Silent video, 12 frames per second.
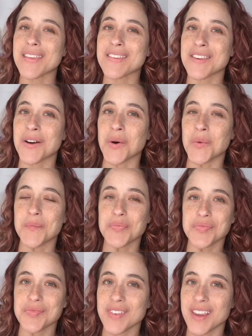So
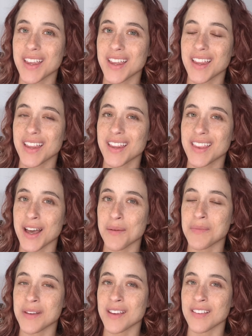that
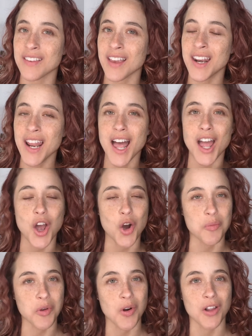being said, I
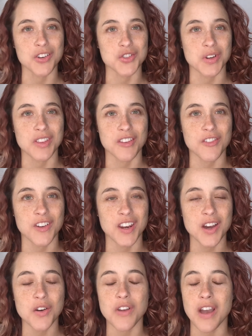hope you all enjoyed this
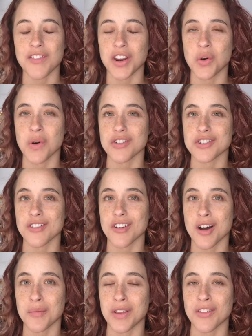video. If you have any questions,
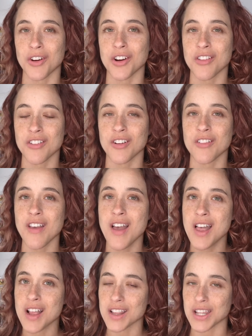comments, or concerns,
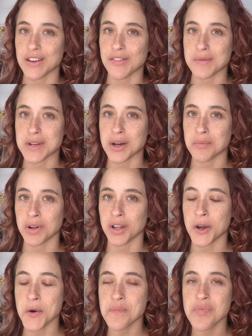leave them down
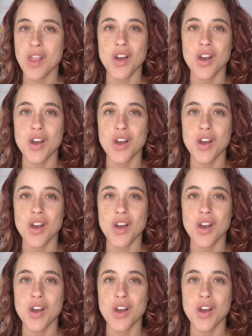below.